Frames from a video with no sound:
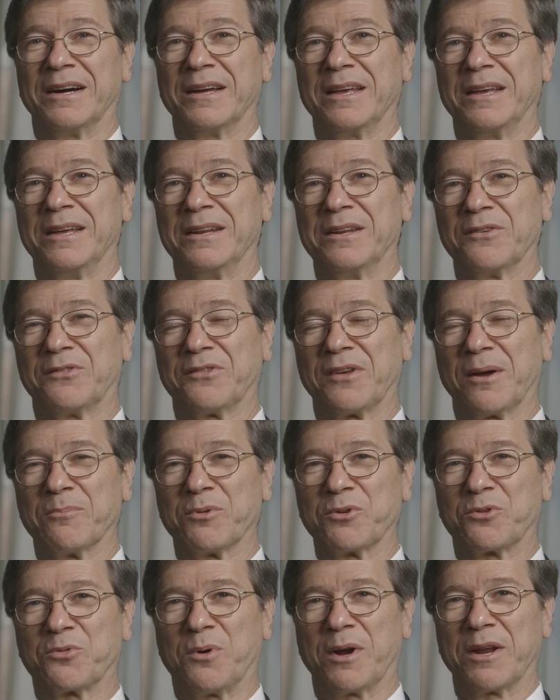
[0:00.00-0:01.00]
in
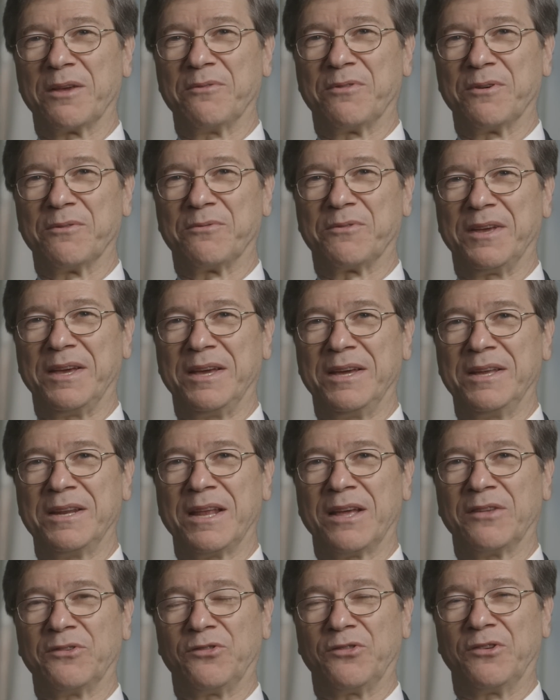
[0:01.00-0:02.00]
December 2015,
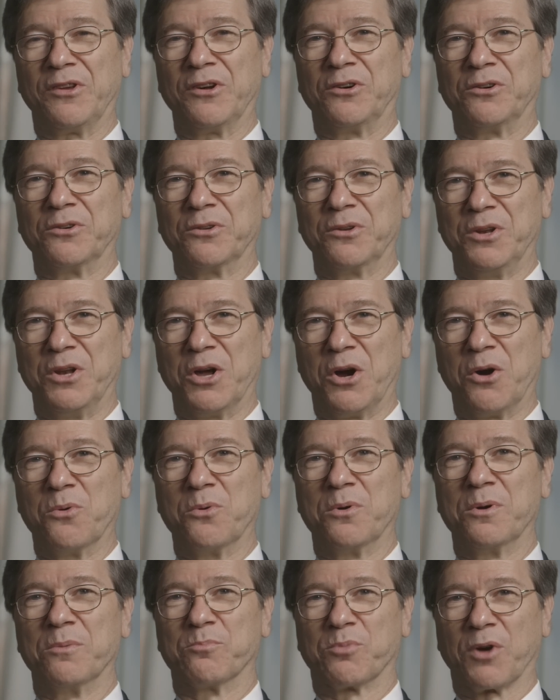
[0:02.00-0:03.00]
and still
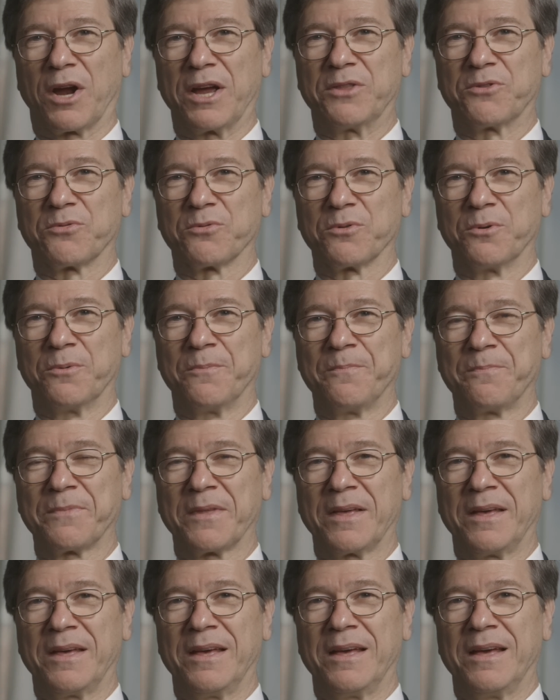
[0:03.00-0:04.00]
no breakthrough.
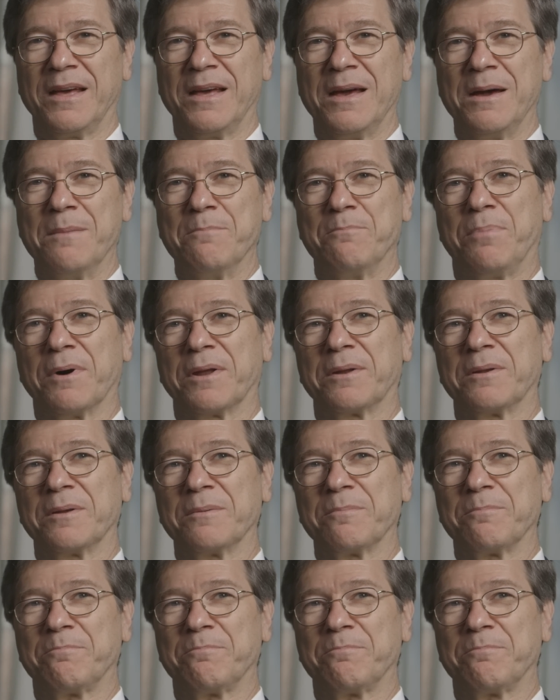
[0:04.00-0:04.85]
But